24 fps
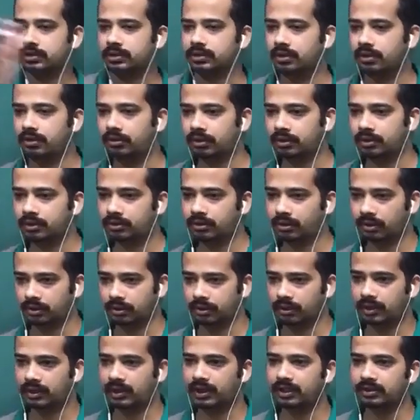what you call
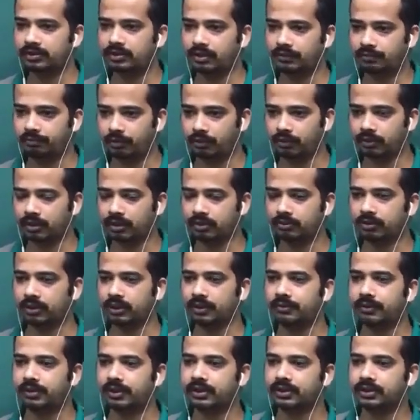range of photon,
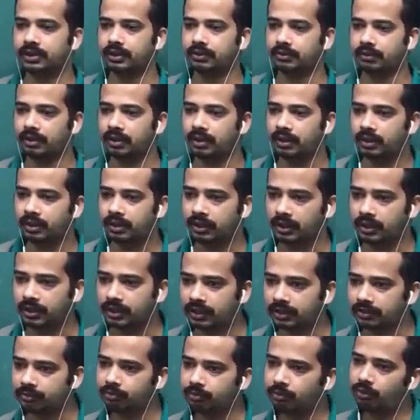whatever received, it
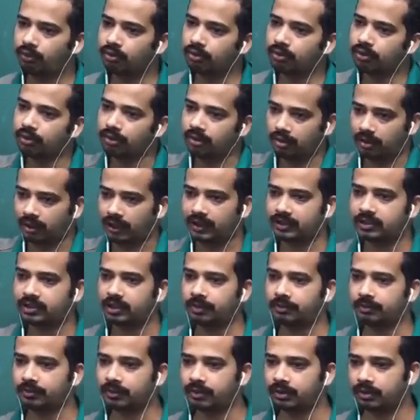has more x
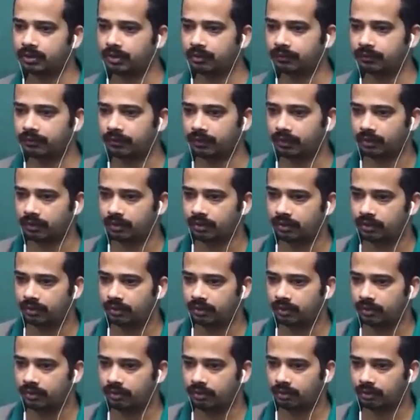component of
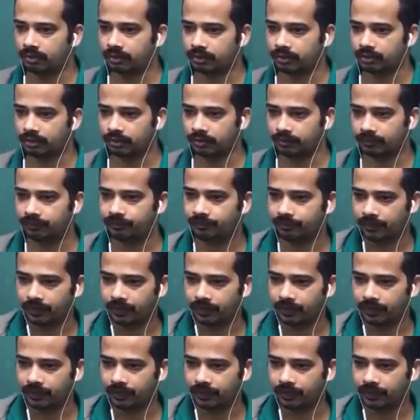what you call.